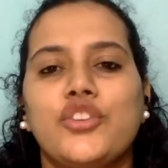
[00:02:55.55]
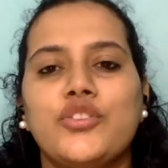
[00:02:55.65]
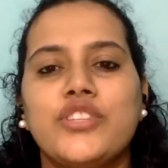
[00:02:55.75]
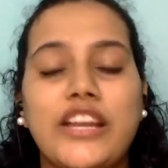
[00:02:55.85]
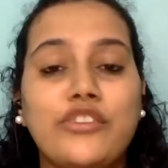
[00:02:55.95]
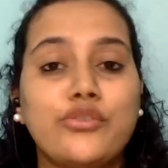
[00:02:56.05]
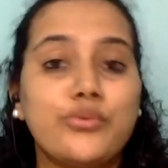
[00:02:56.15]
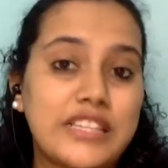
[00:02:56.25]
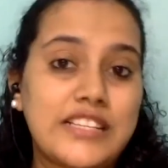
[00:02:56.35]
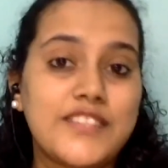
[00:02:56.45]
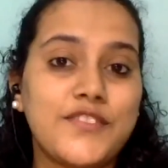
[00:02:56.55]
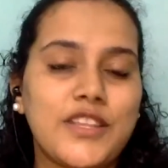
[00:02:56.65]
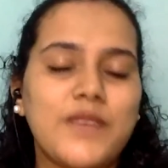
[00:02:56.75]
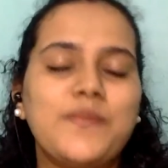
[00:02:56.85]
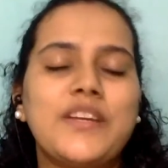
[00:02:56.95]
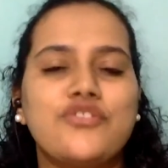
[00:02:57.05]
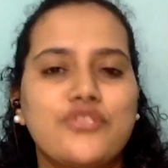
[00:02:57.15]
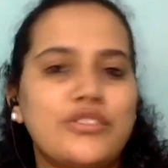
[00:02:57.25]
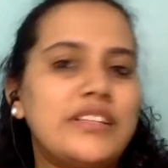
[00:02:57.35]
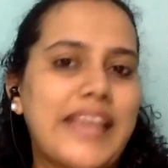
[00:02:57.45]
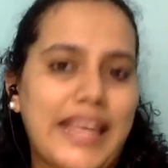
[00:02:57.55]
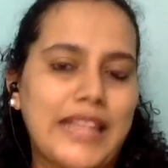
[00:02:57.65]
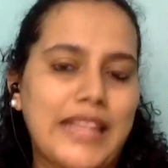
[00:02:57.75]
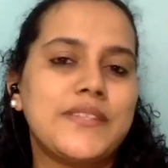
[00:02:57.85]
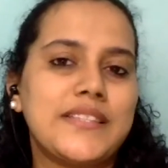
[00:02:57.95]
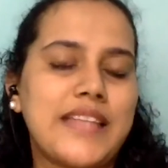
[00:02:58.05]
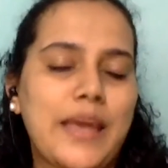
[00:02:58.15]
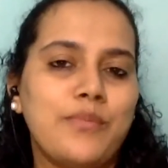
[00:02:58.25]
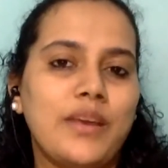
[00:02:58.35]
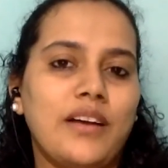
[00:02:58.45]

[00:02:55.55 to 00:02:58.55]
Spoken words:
set routines for them, it really helps them,